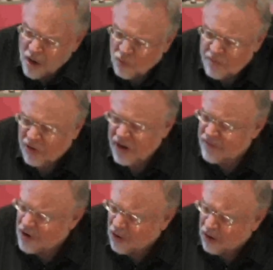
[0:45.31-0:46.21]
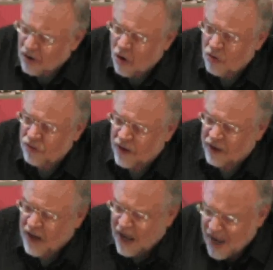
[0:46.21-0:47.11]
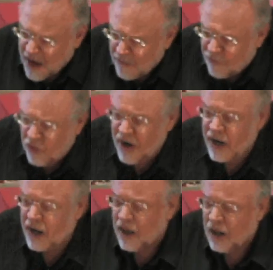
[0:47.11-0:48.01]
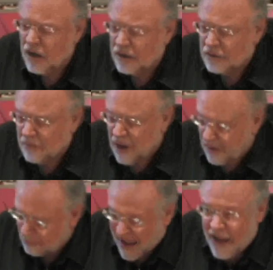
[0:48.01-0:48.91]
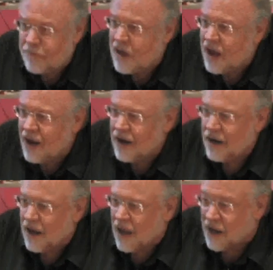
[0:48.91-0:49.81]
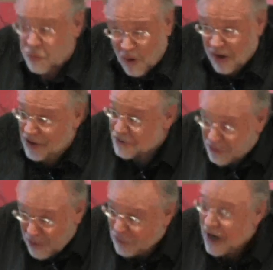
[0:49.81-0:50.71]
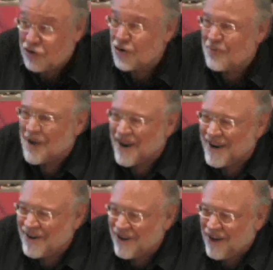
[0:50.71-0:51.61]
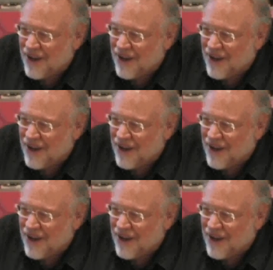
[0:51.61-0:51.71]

We believed all along that every man-made as well as nature-made